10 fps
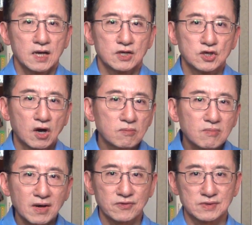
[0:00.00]
Young
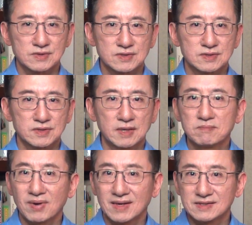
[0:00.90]
mothers, in
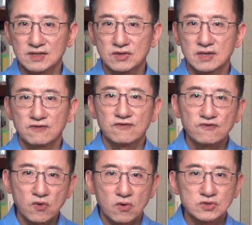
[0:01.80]
particular,
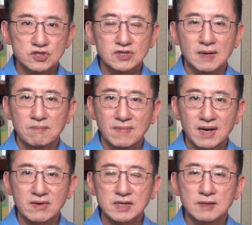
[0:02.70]
forged
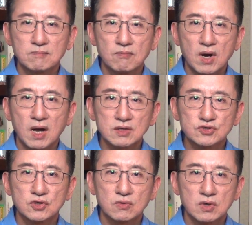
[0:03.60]
American
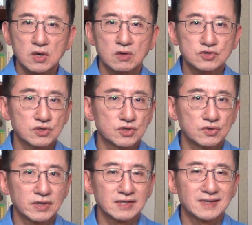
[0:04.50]
Mahjong culture
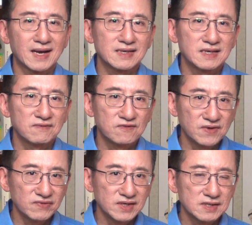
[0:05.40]
during the
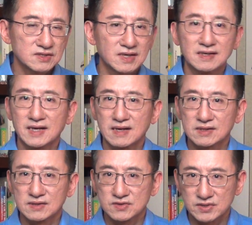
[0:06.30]
1950s and the
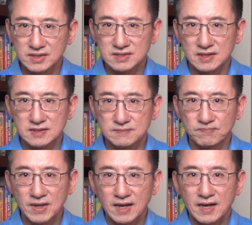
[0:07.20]
1960s,
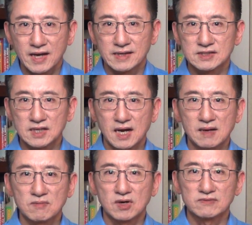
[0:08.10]
at a
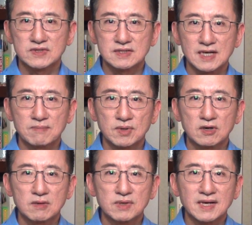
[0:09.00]
time of
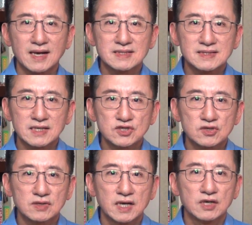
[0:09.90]

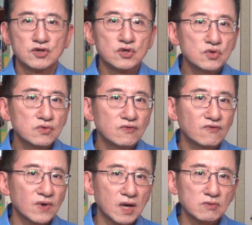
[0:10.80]
suburbanization and
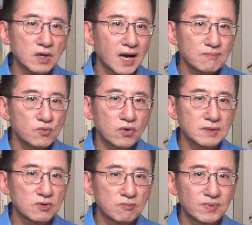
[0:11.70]
newfound upward
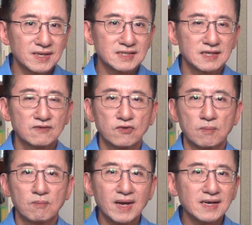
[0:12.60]
mobility for
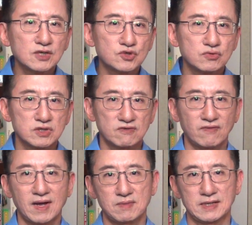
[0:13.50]
many Jewish
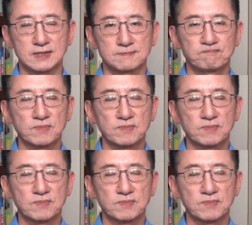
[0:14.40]
families.